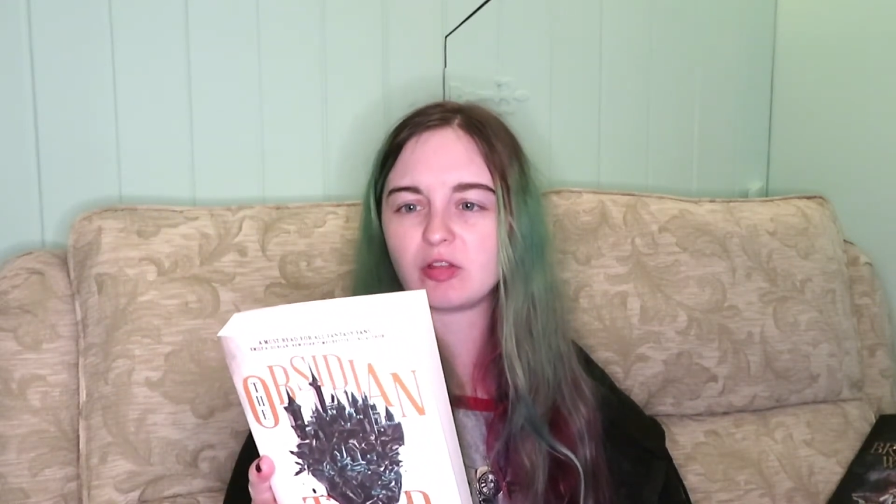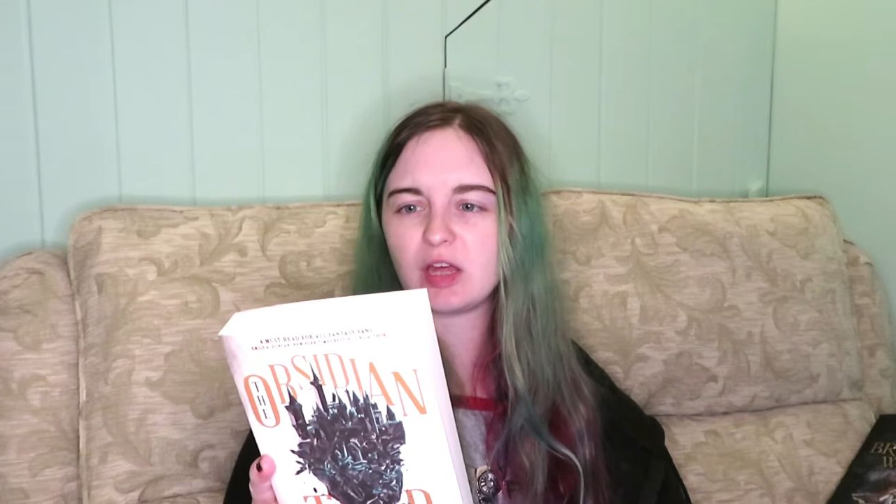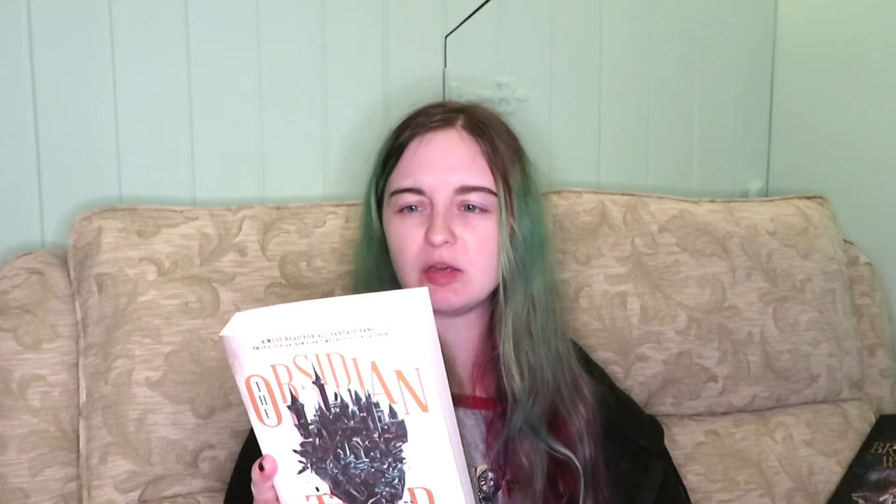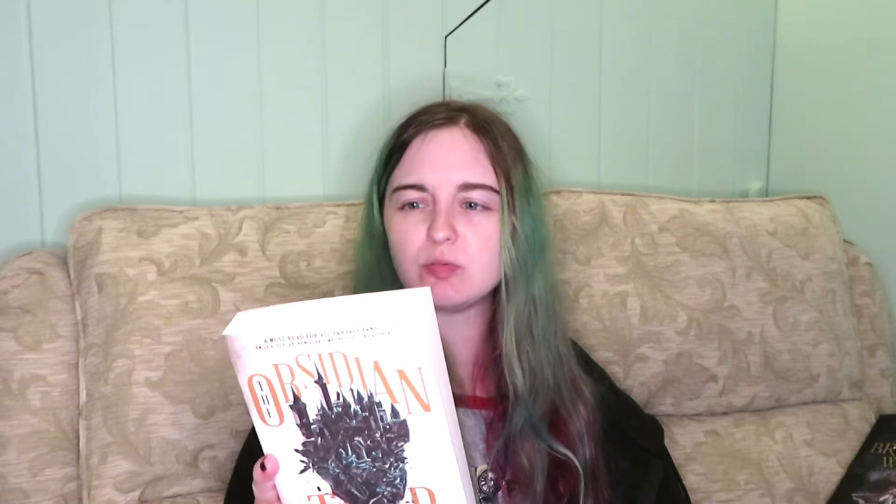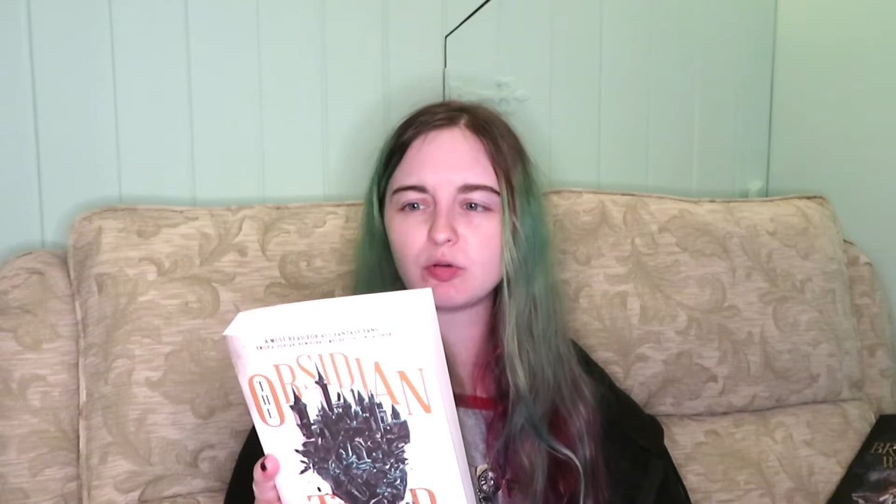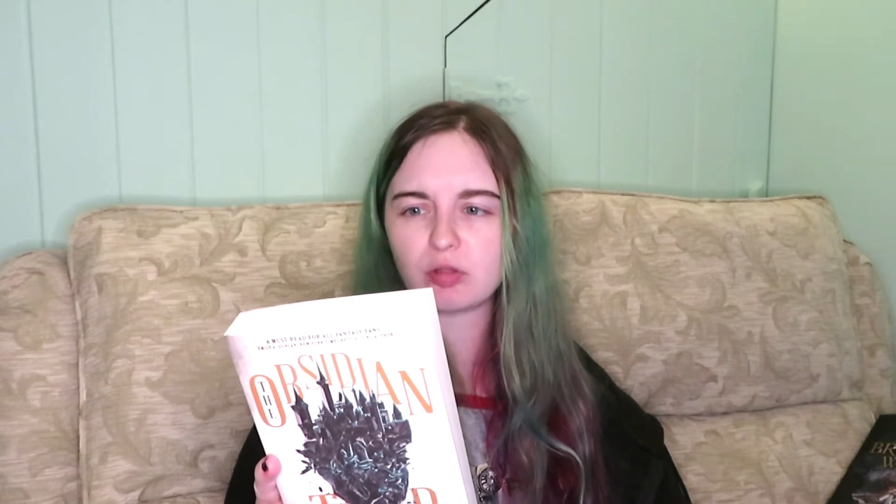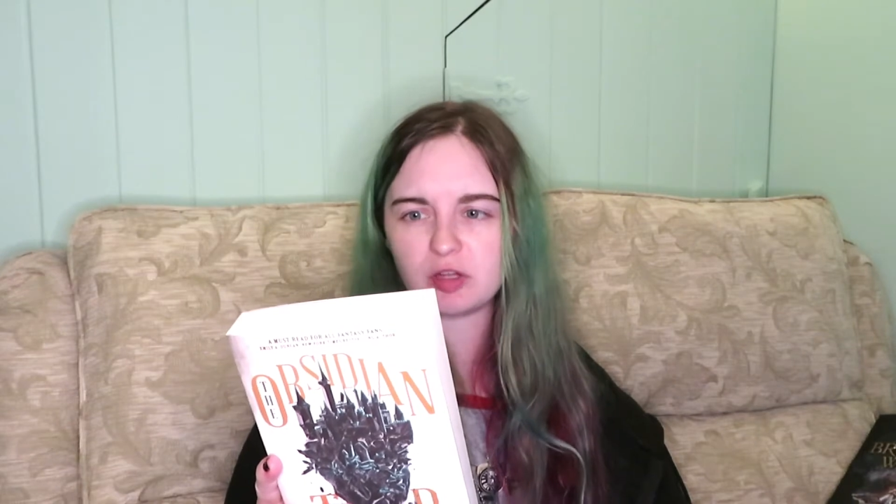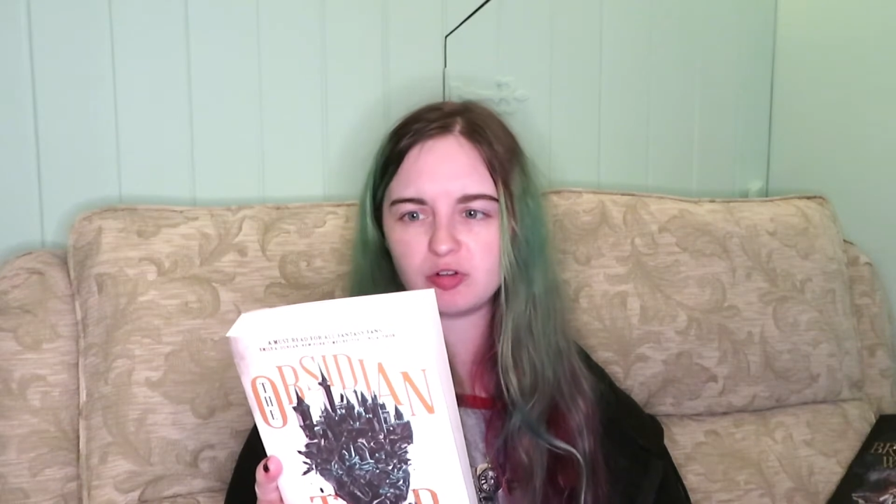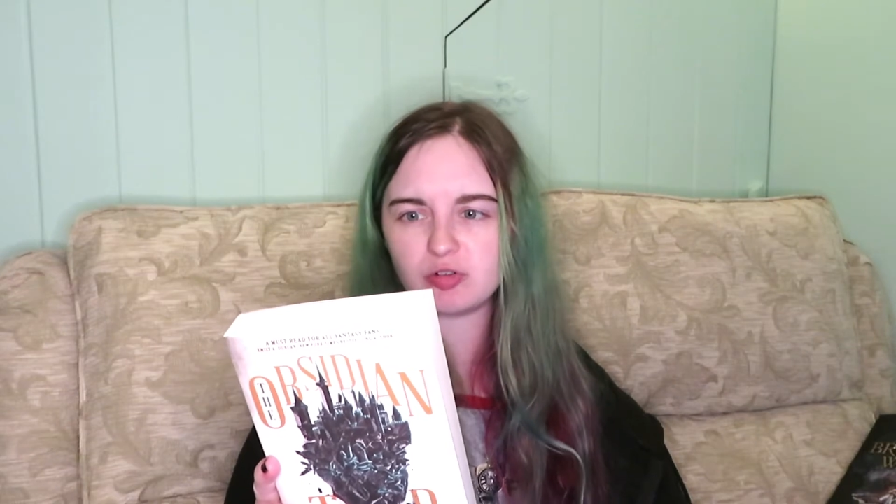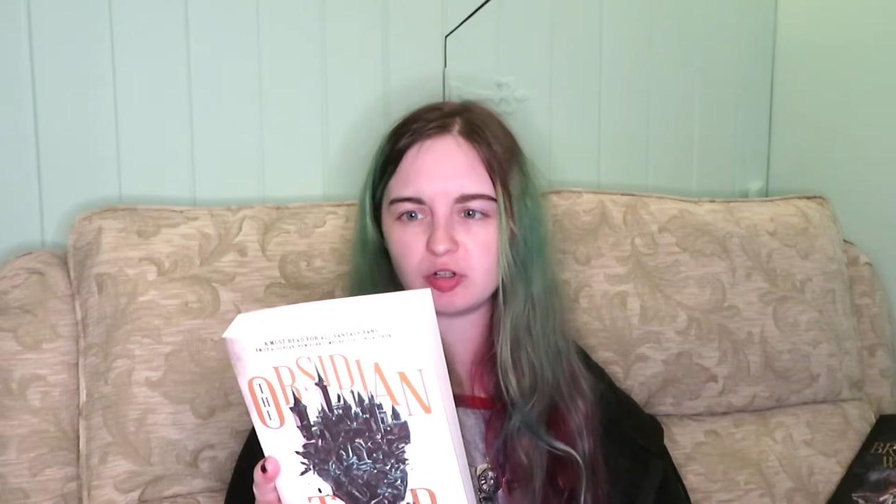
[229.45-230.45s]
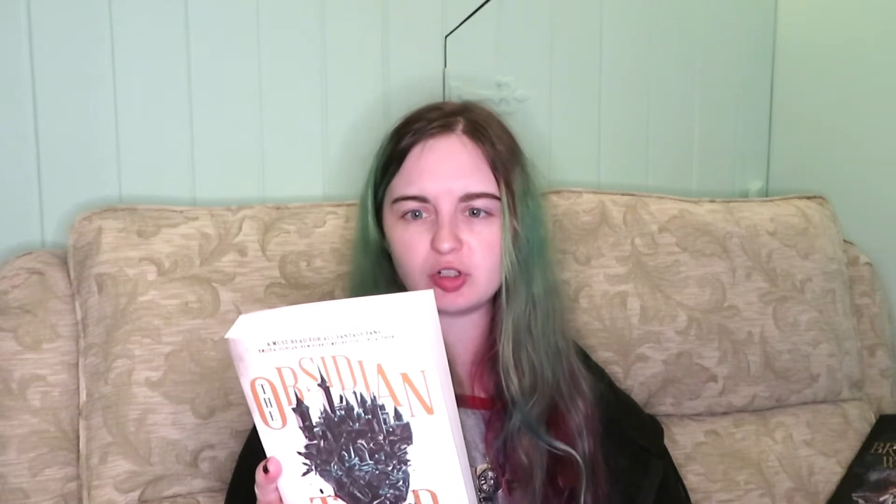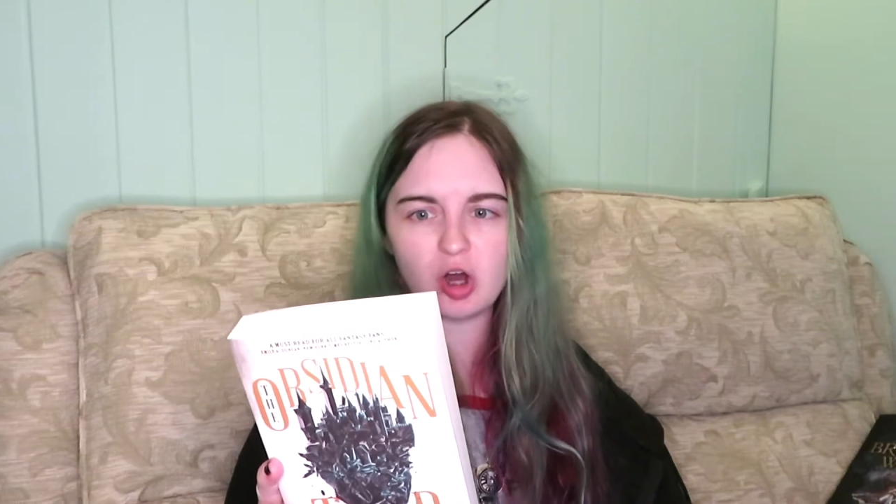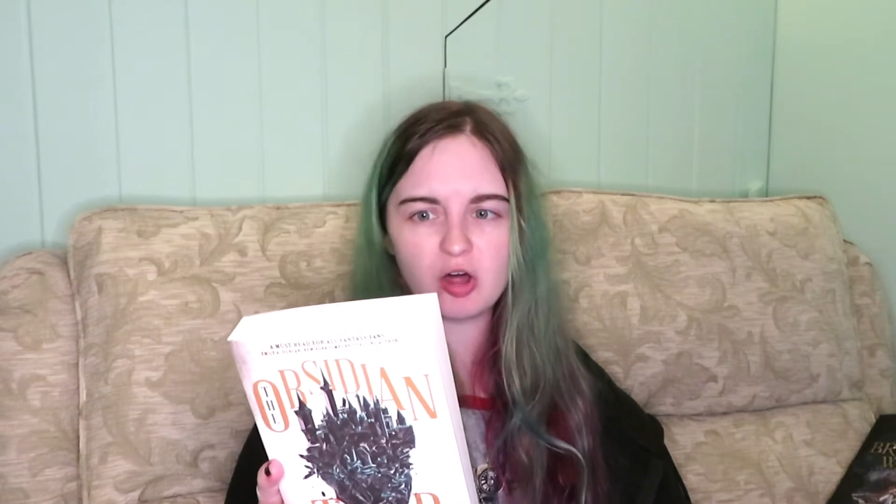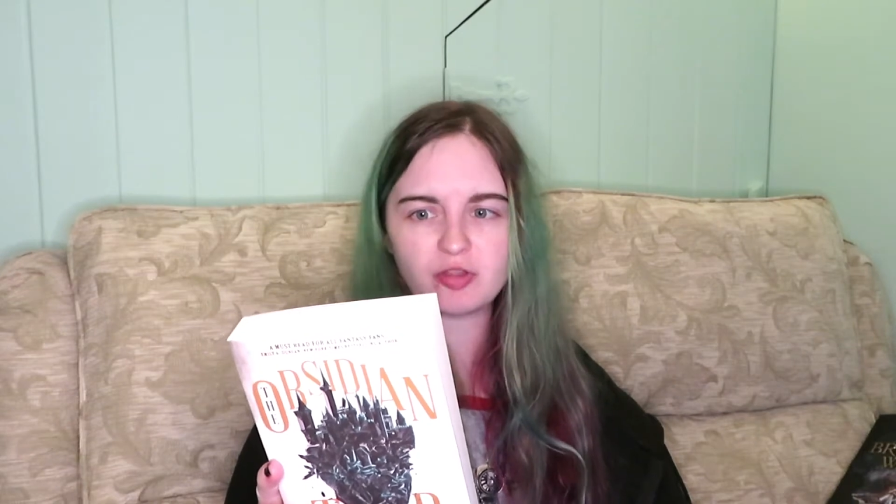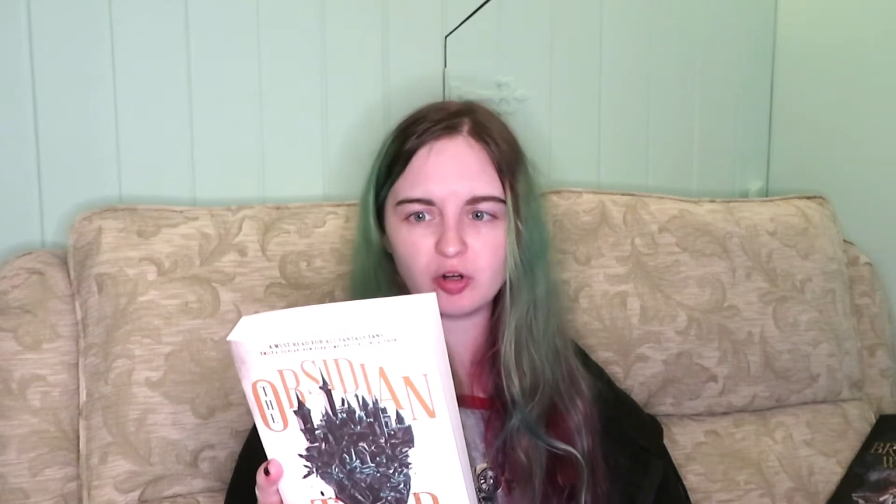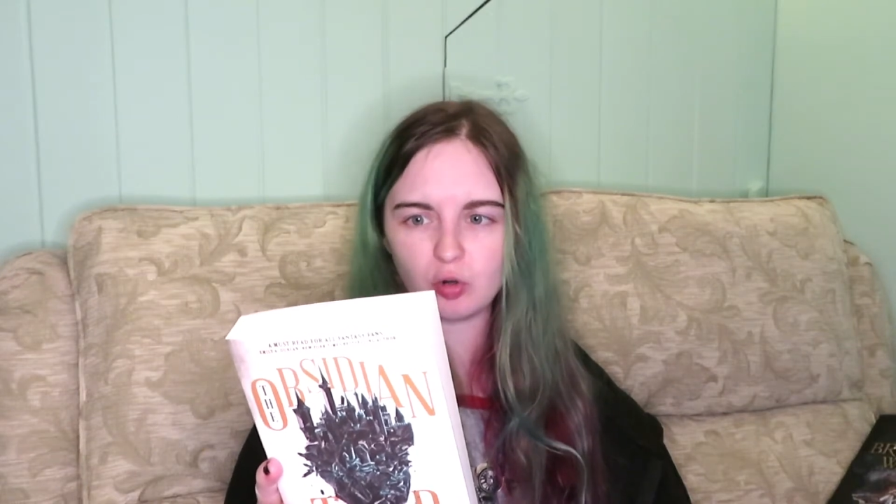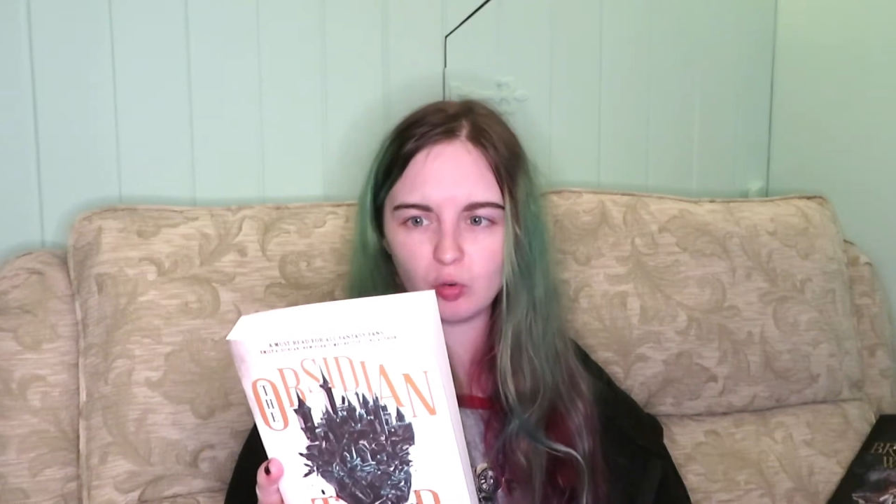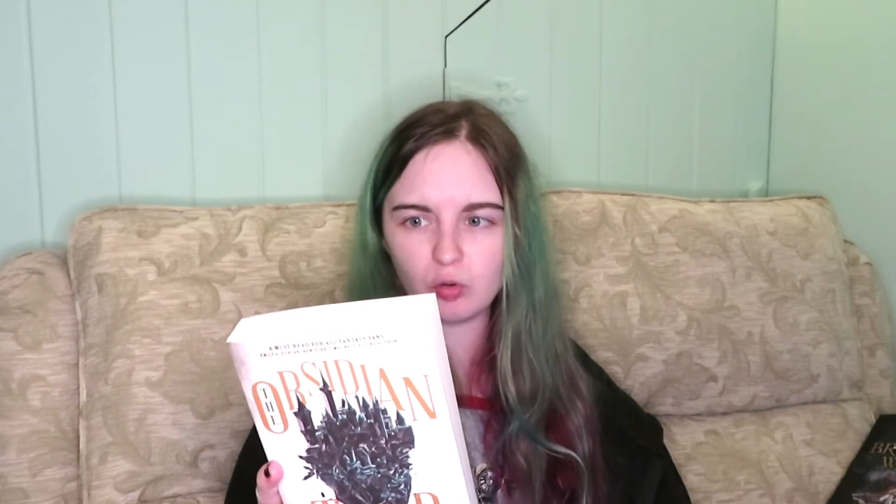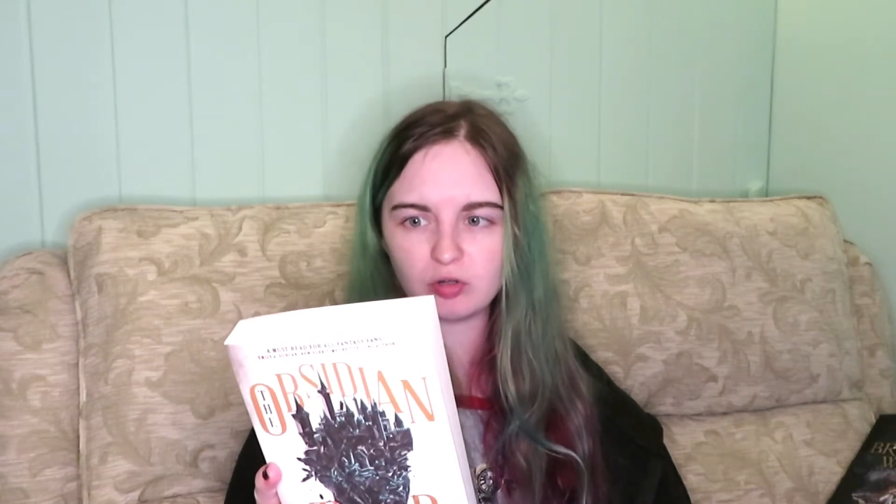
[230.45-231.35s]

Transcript: keep your secret, guard the law,